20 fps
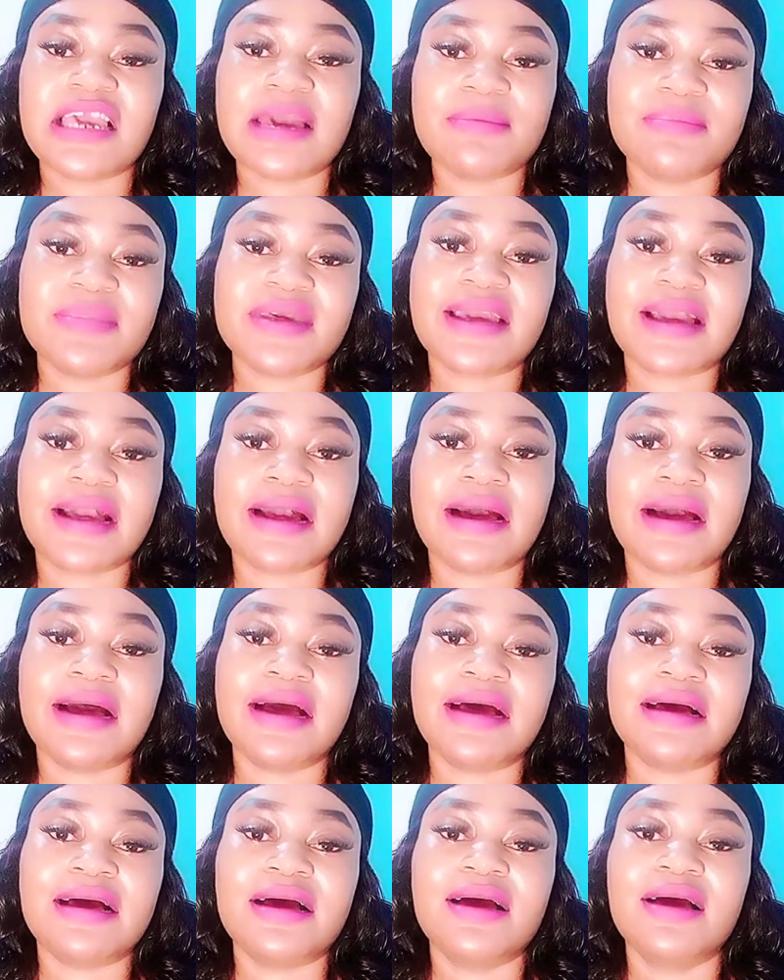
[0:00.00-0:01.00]

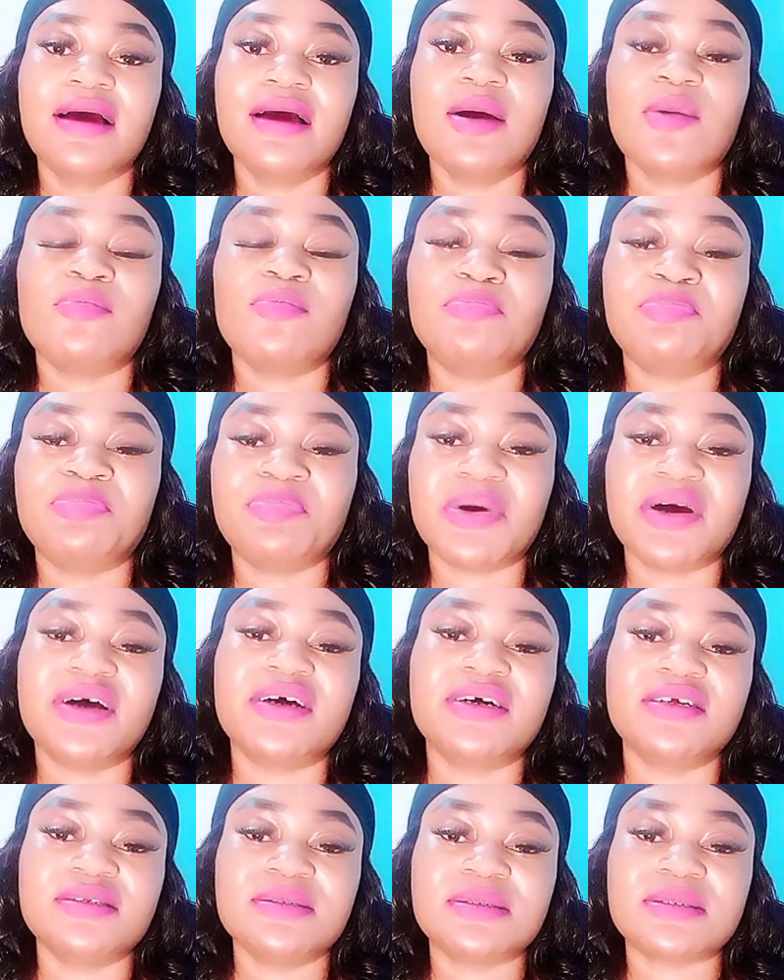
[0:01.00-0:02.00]
chemical
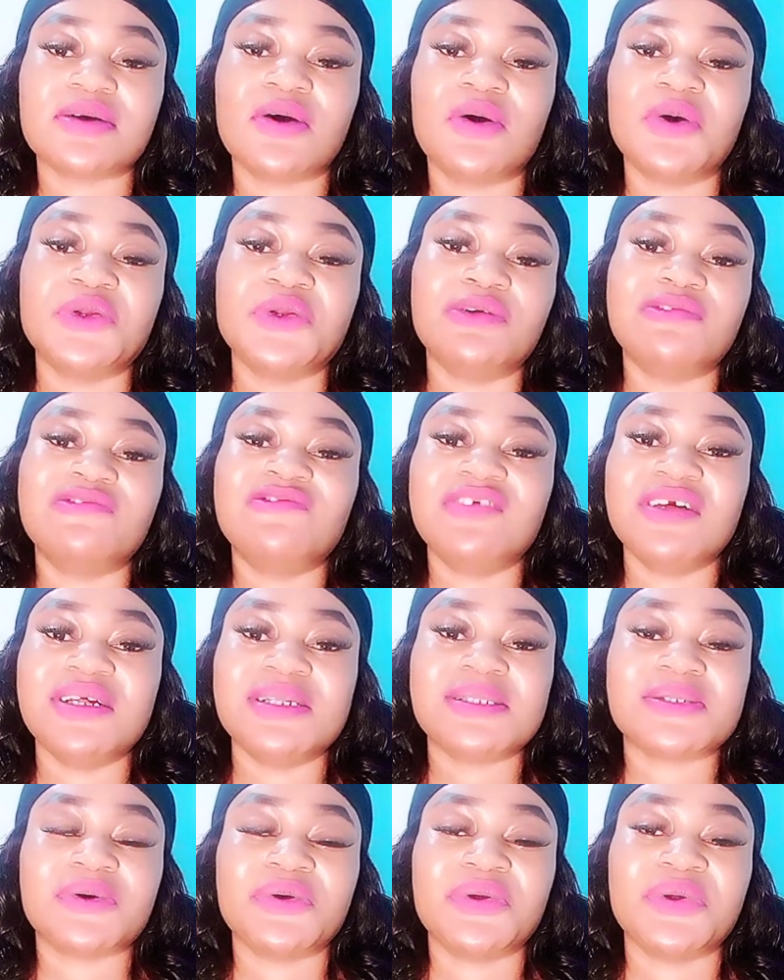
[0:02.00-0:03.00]
burns on your
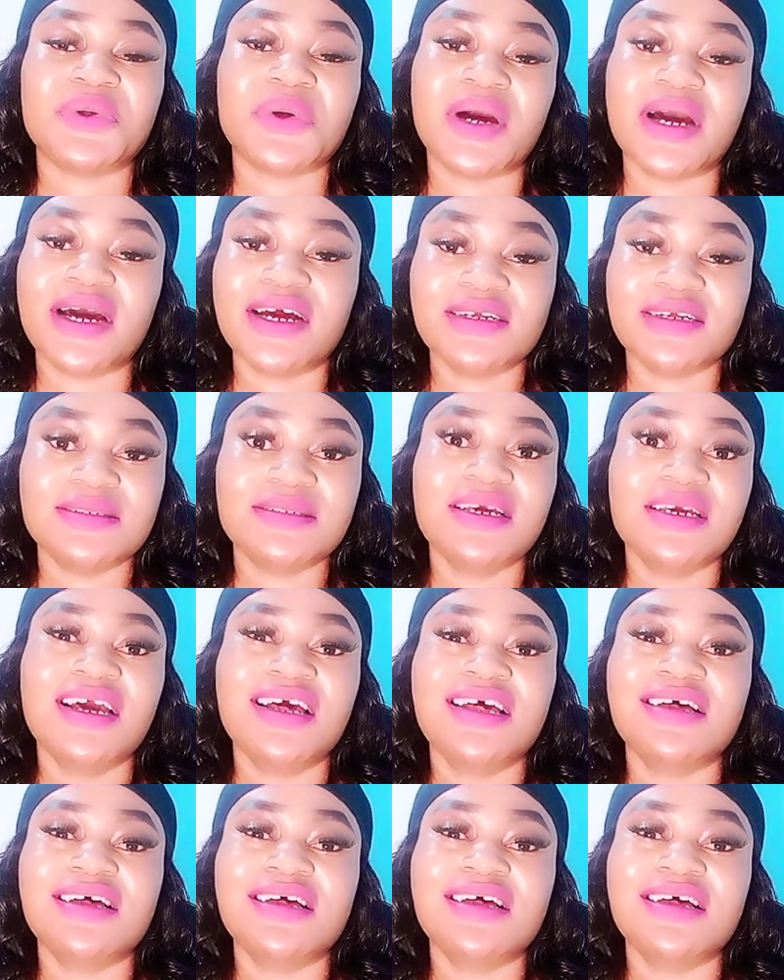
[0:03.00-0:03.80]
face or your hands,